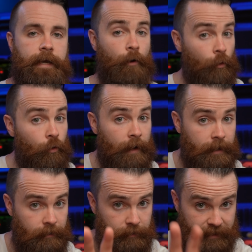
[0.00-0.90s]
Now real
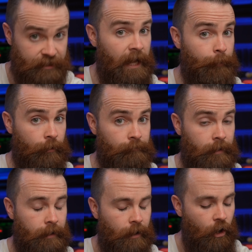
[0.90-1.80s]
quick, disclaimer.
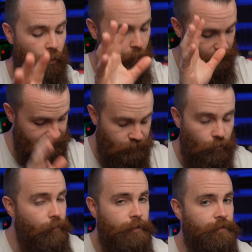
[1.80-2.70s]
While the
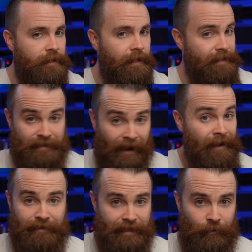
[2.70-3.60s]
tool we're using is
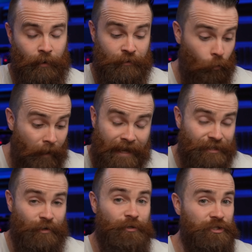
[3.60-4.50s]
not illegal and the way it
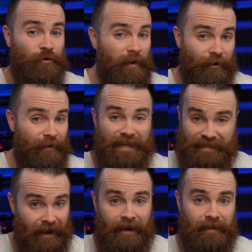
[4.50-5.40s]
searches Twitter is
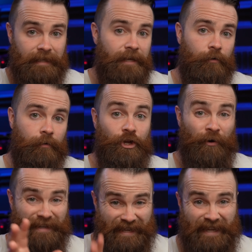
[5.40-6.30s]
not illegal, your
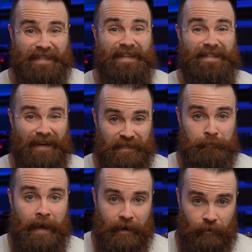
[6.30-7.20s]
intent does
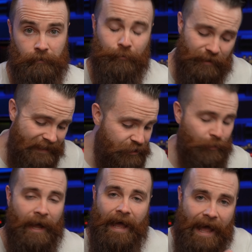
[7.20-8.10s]
matter. Please do
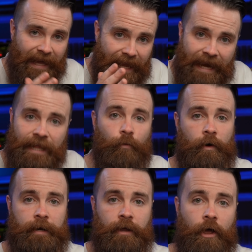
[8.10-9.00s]
not hack
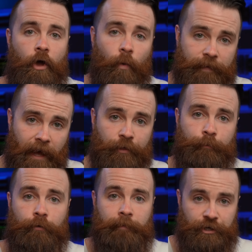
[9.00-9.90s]
anyone without their
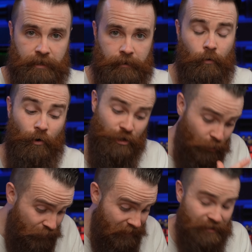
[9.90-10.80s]
permission or
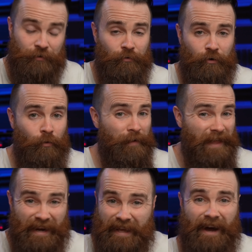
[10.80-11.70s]
use this tool
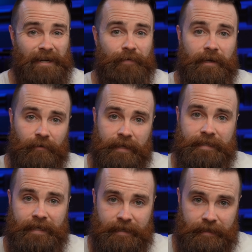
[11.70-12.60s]
with any kind of ill
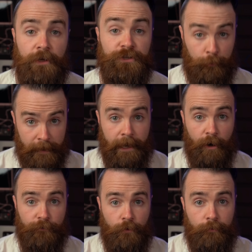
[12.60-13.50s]
intent. So be
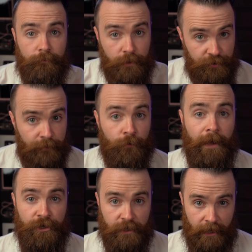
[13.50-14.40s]
careful, use it for
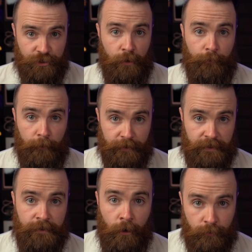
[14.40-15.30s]
educational
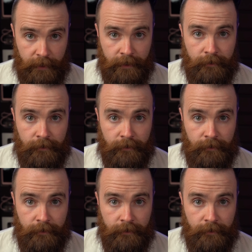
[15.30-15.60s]
purposes only.